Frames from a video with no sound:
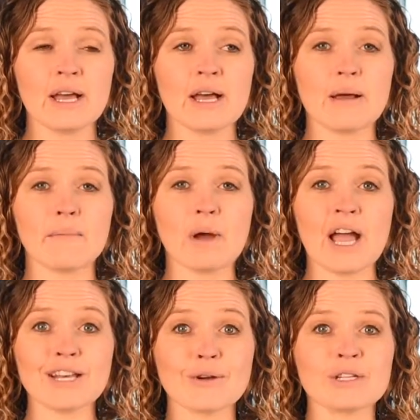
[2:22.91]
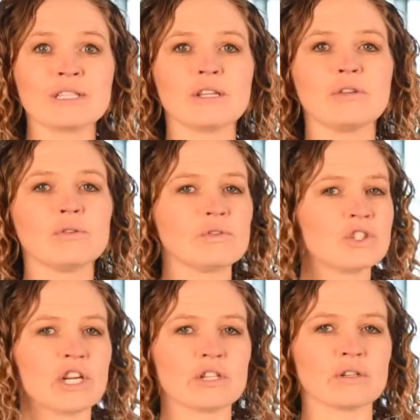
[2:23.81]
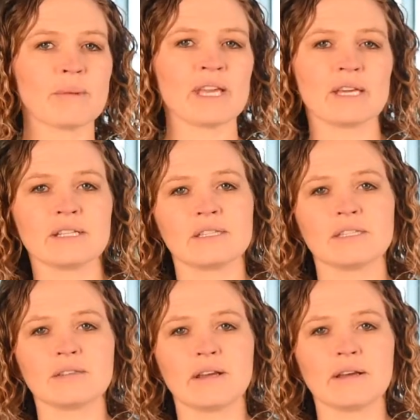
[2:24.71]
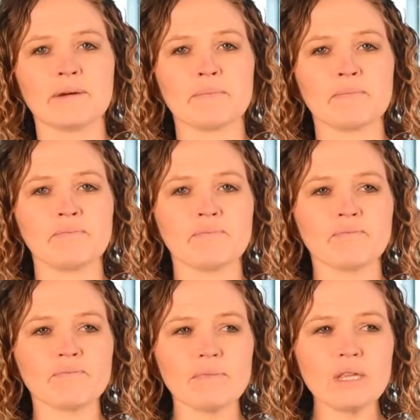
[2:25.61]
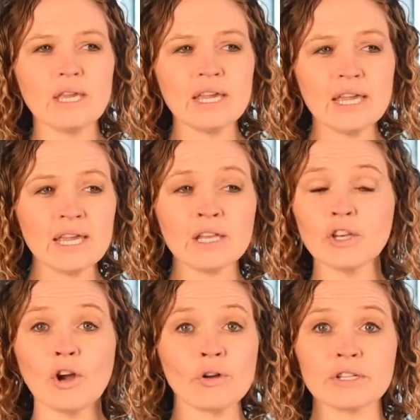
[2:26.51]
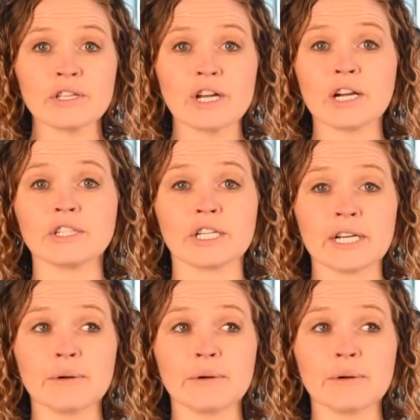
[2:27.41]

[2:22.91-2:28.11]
I noticed a huge change in my kids in going to the doctor.